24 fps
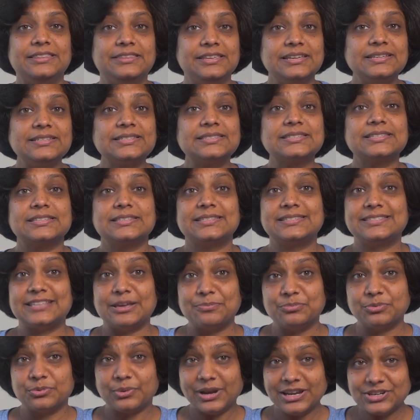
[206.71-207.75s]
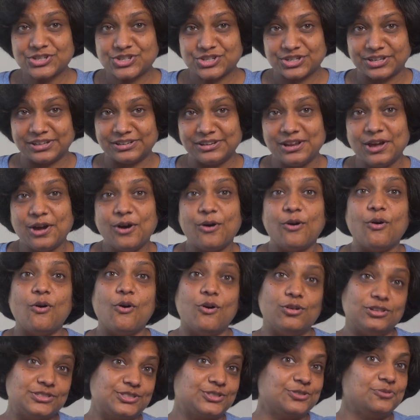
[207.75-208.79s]
This separation
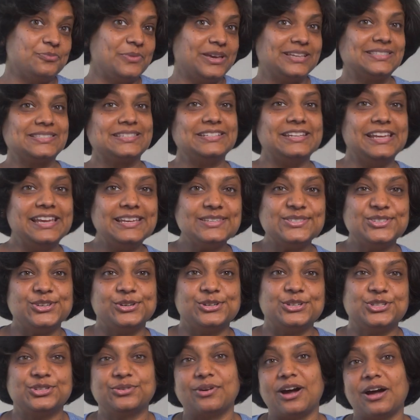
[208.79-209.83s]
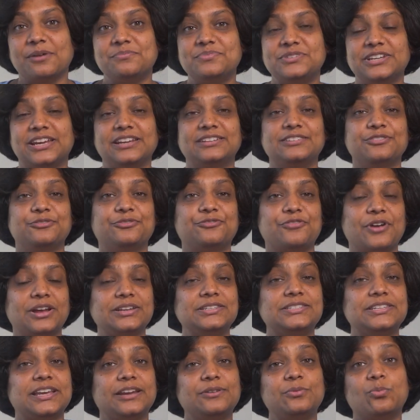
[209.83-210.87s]
also makes it easier to update the
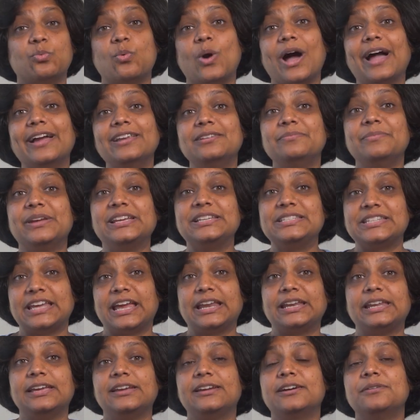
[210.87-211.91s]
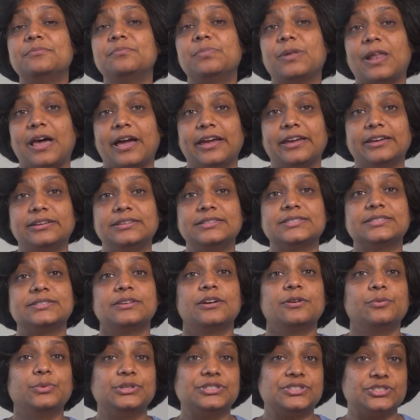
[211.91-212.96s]
front end while maintaining compliance
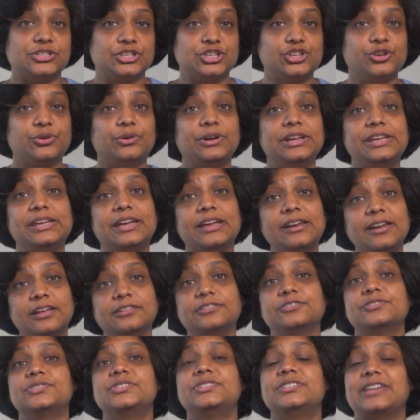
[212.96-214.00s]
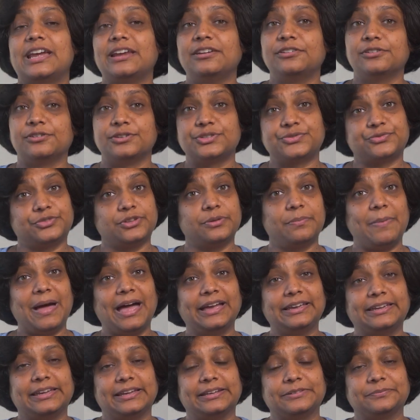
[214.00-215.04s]
with security and other standards for the
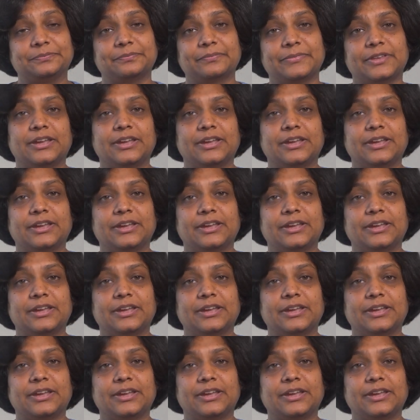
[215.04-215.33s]
backend.